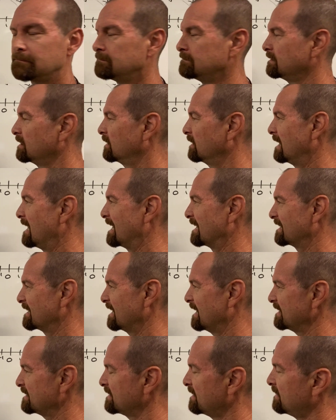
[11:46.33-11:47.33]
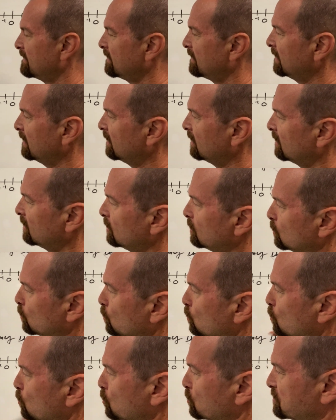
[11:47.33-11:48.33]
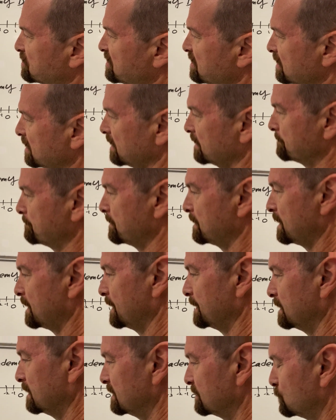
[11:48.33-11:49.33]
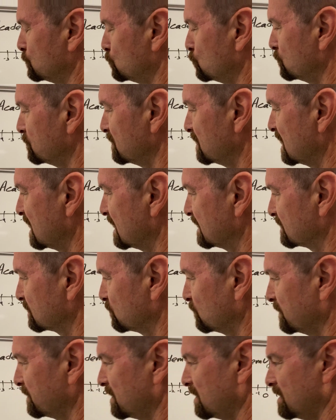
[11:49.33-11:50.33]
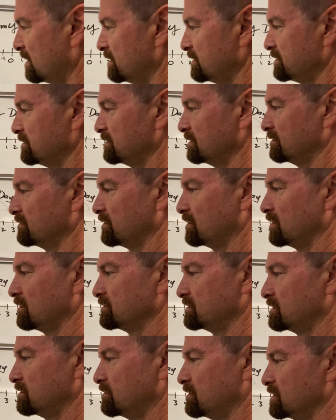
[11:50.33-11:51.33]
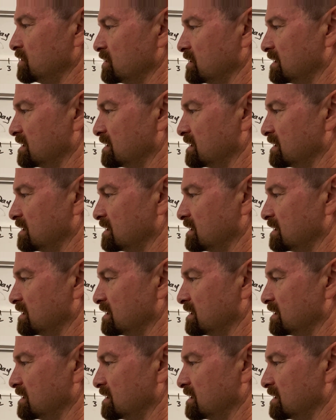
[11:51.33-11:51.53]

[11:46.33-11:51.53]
You like that? Okay, man, let's do the last one. Harder involves division.